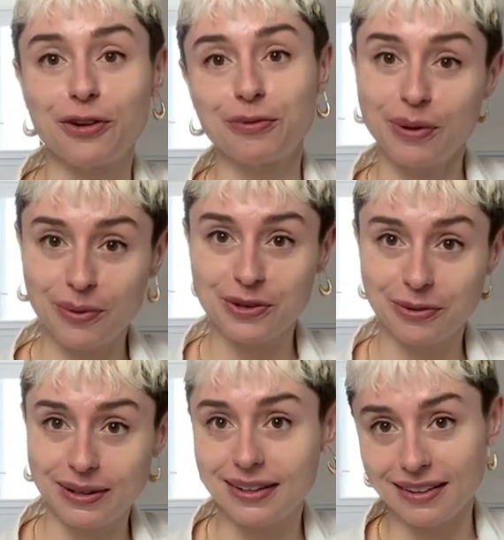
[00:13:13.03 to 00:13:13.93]

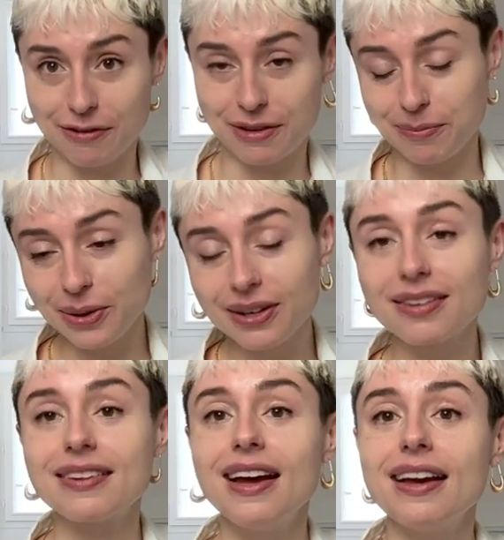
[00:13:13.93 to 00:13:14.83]
poetry 11
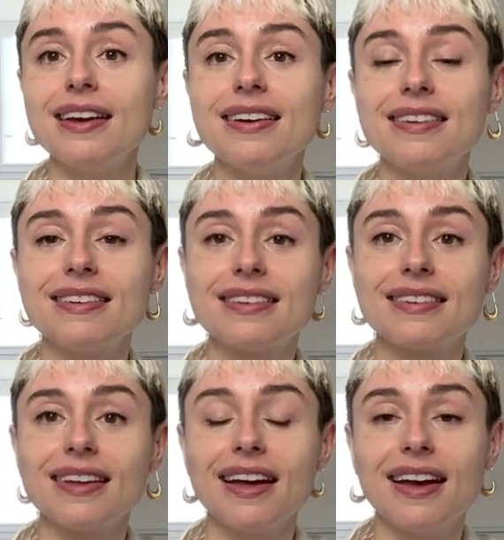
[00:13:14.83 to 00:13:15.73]
books
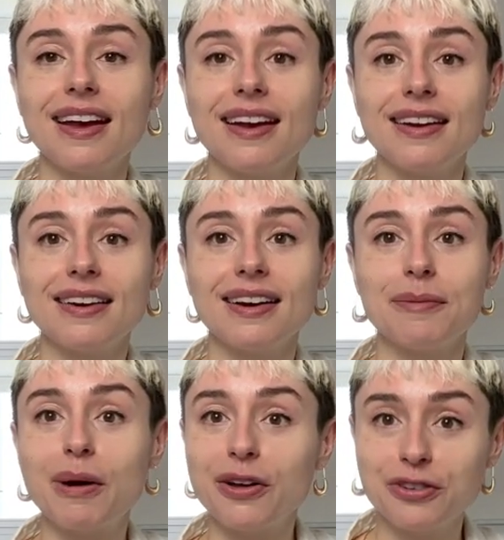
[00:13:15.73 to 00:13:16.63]
is a
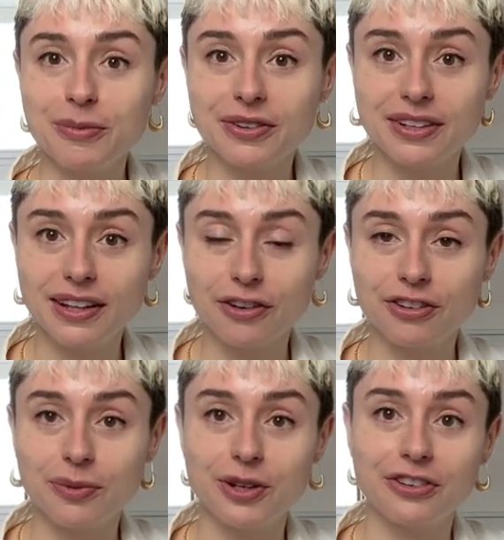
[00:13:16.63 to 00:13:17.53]
posthumous
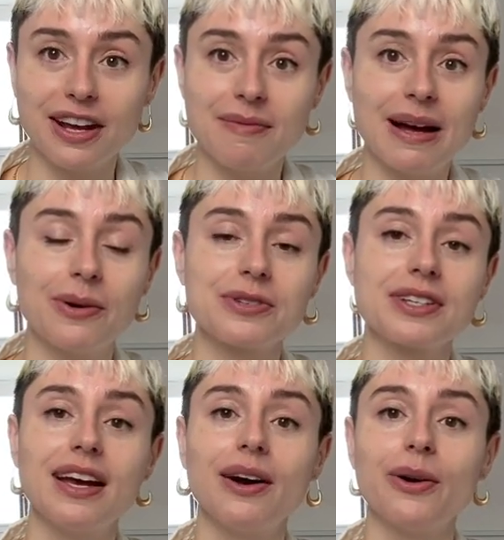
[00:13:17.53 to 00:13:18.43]
collection which came out
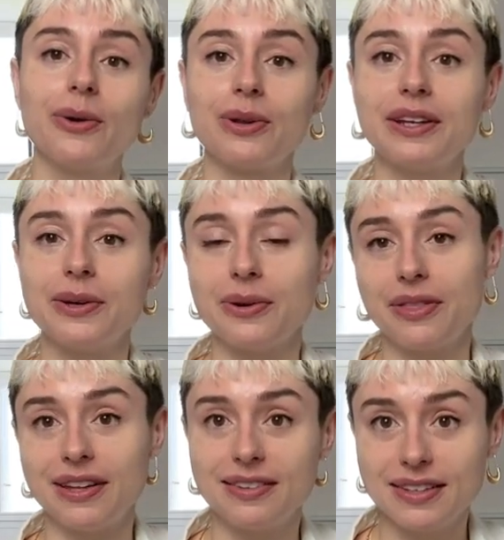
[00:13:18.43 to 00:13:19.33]
earlier
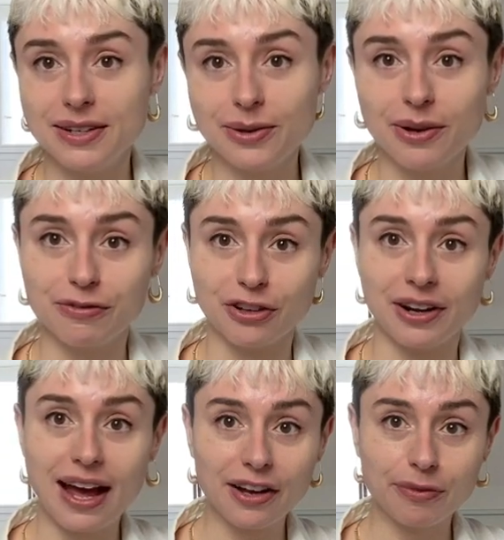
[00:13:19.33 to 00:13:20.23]
this year of
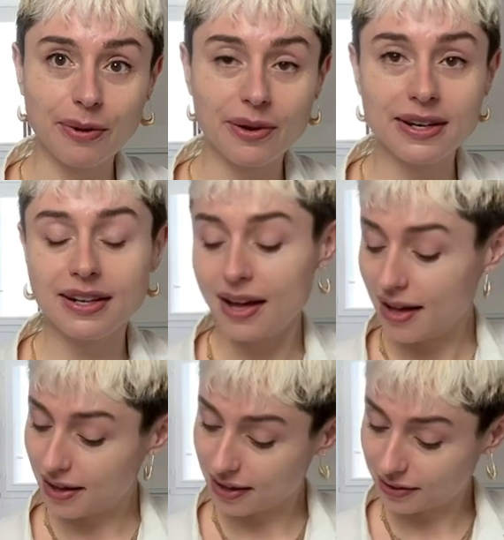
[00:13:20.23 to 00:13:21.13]
John Ashbery.
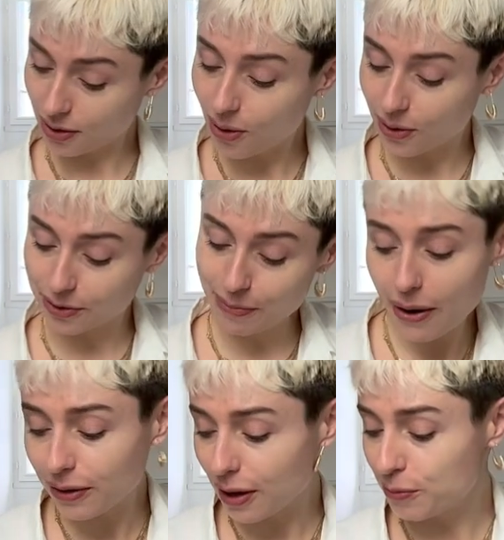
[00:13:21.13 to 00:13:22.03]
It's called
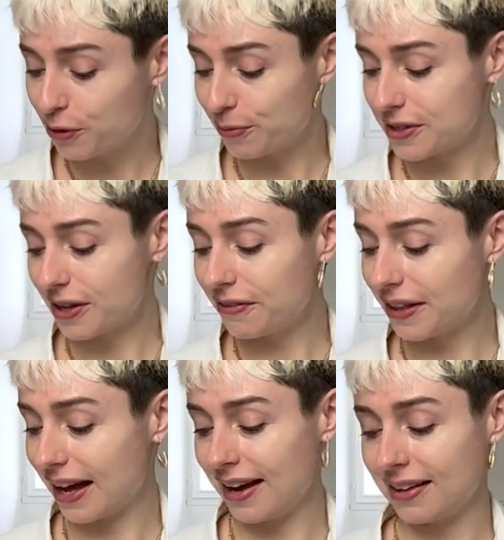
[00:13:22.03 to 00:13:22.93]
Parallel Movement of the
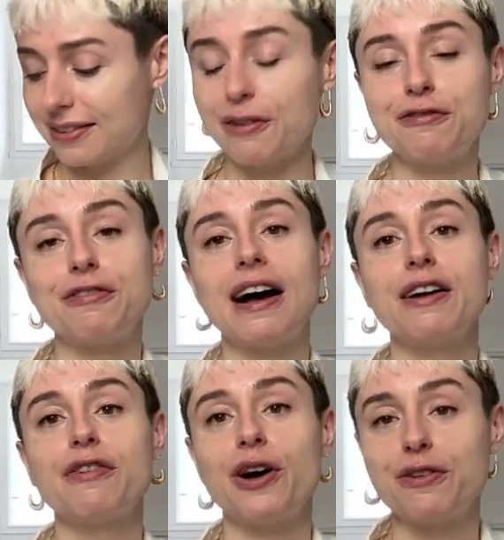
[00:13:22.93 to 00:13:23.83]
Hands,
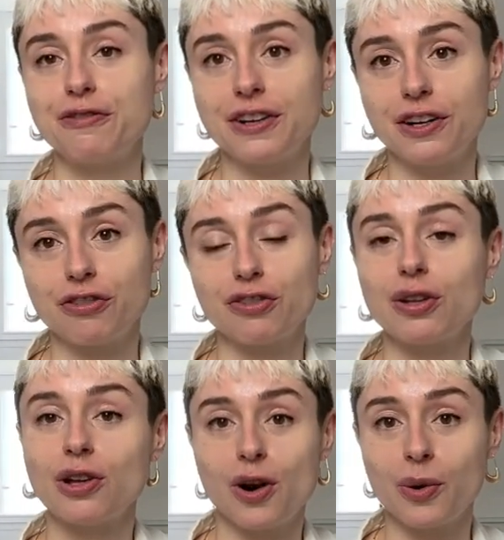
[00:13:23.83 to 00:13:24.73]
5 Unfinished
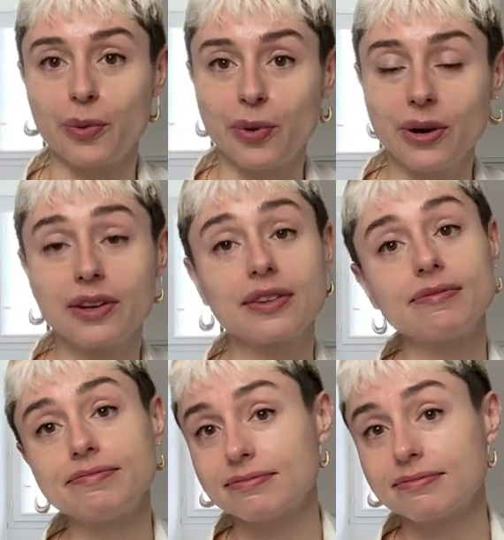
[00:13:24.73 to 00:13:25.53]
Longer Works.